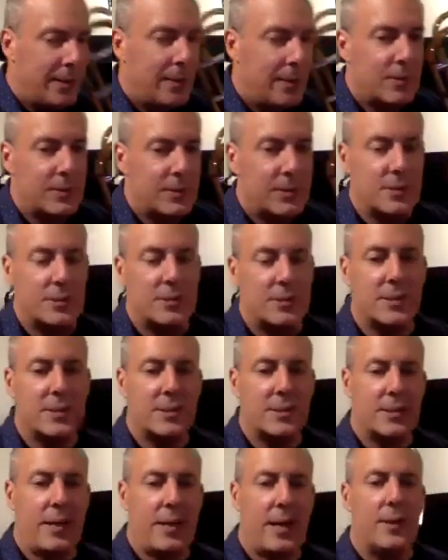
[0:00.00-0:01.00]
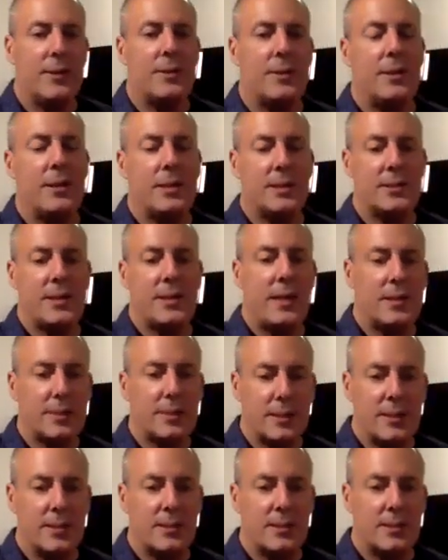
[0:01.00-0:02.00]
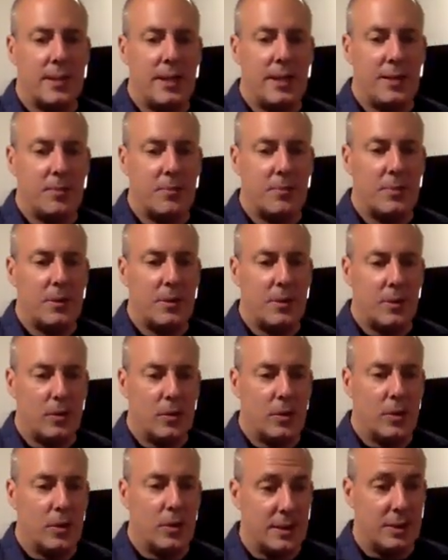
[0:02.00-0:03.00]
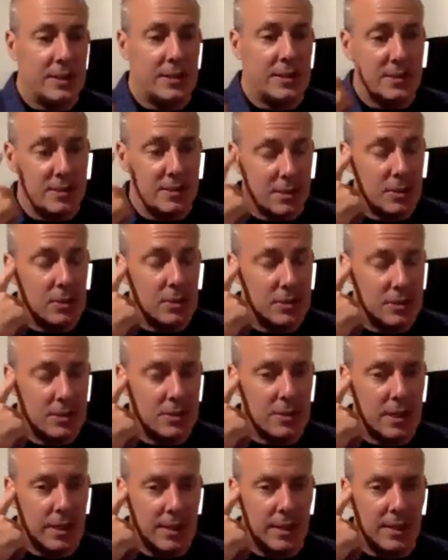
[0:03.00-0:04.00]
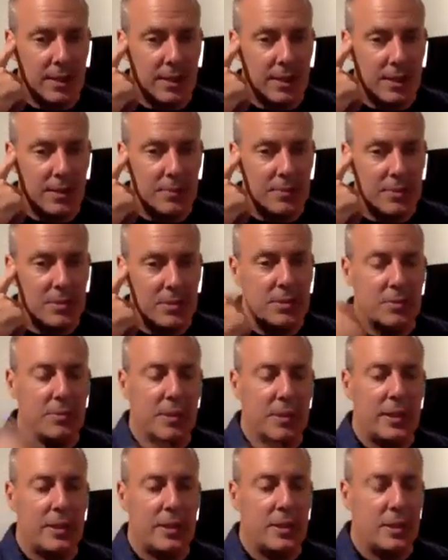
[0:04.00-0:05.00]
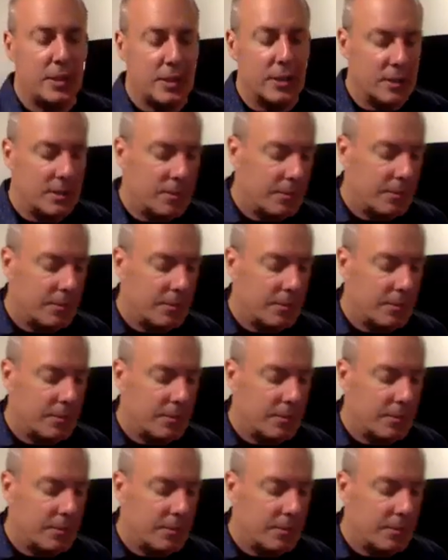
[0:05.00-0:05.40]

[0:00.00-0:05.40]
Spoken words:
want those to sound exactly the same, or at least as close as I can come using my ear.